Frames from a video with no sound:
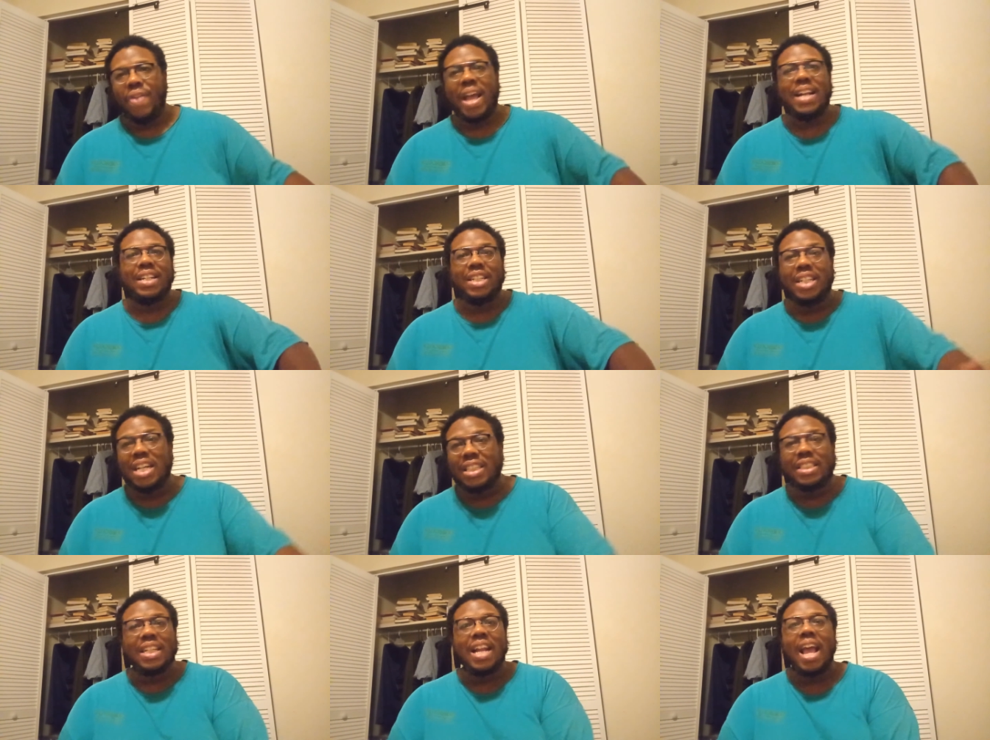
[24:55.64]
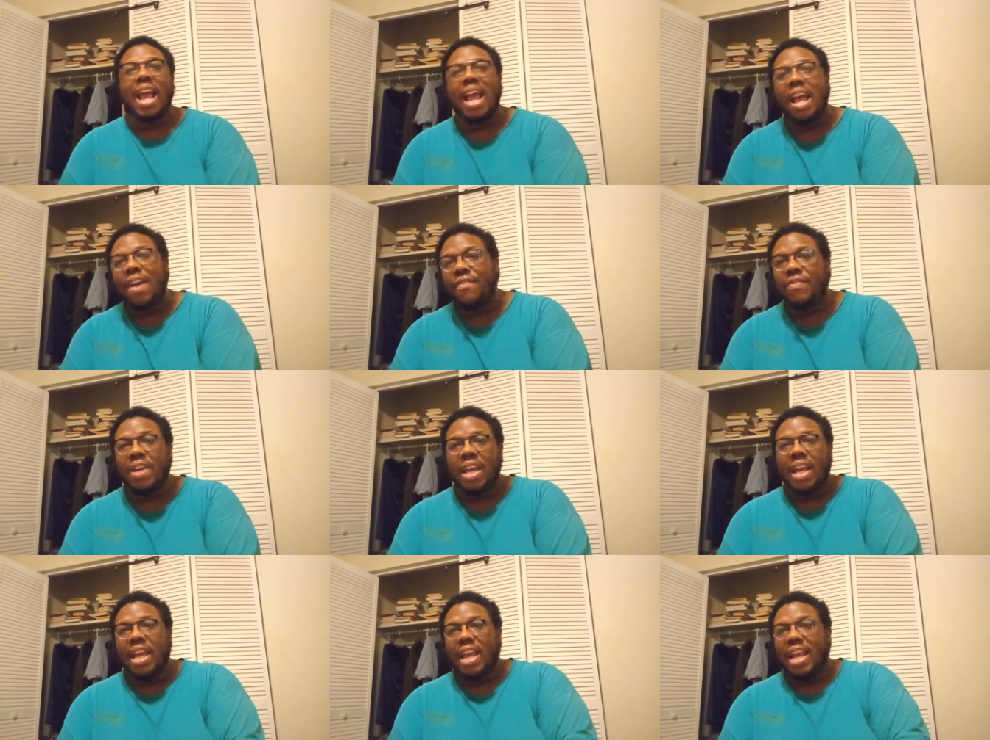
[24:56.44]
that doesn't have
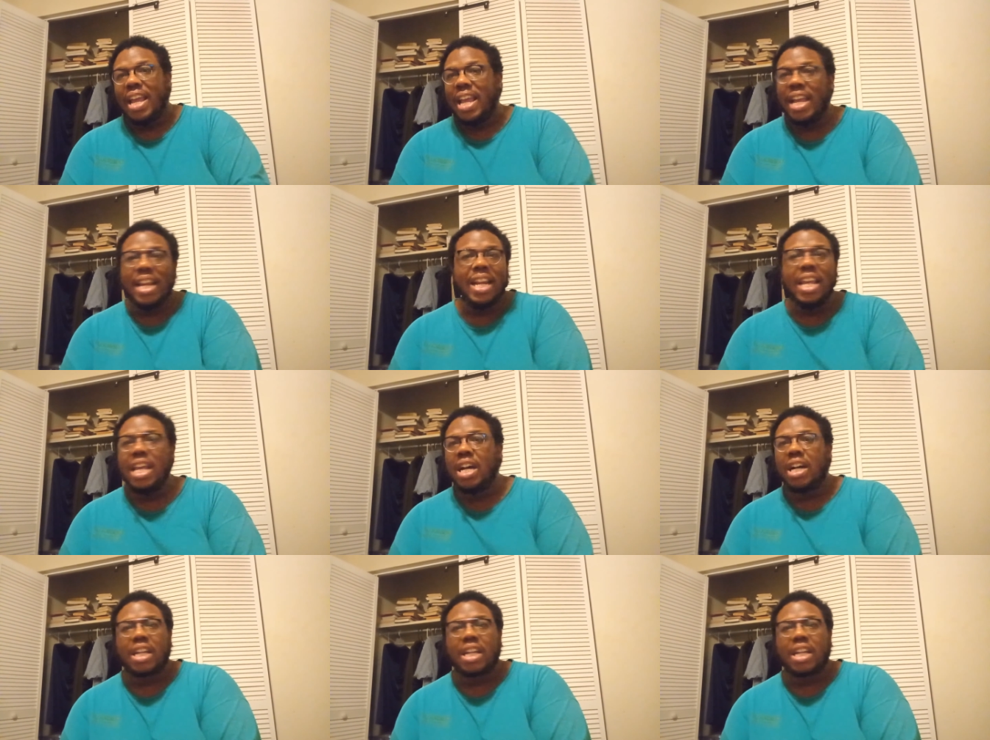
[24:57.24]
any